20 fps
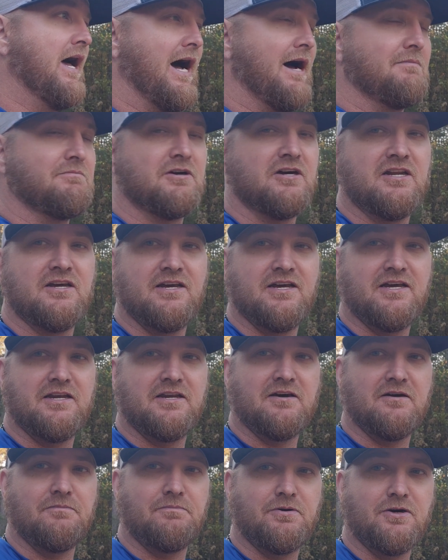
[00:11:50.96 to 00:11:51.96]
I'm going to
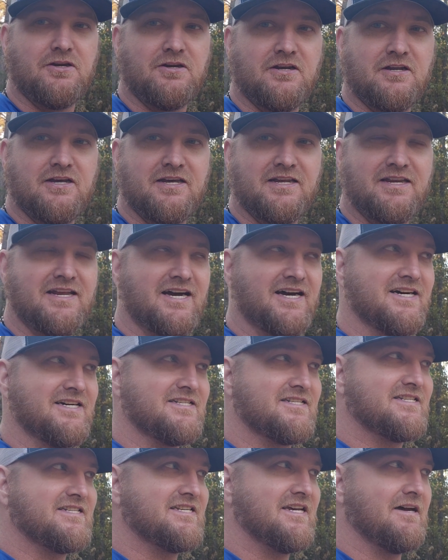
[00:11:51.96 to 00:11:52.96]
end up putting in
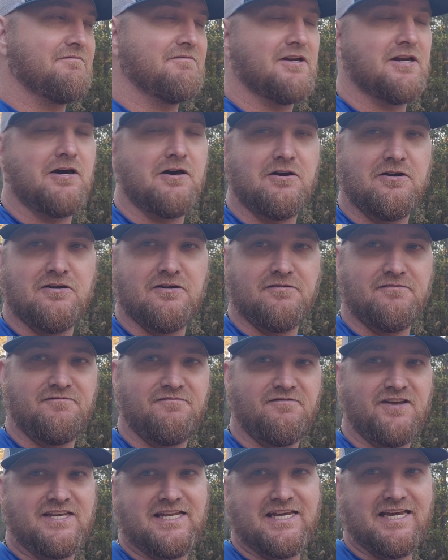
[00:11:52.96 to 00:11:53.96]
a
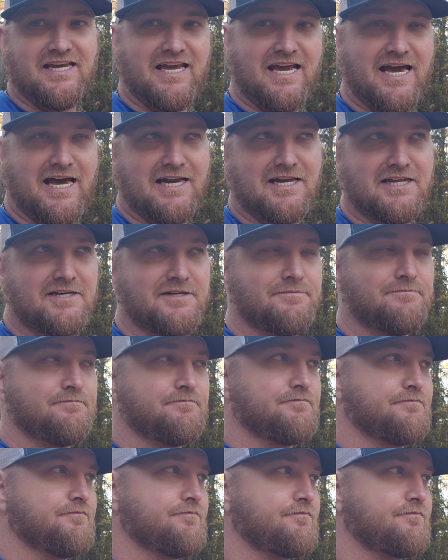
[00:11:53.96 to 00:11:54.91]
750 gallon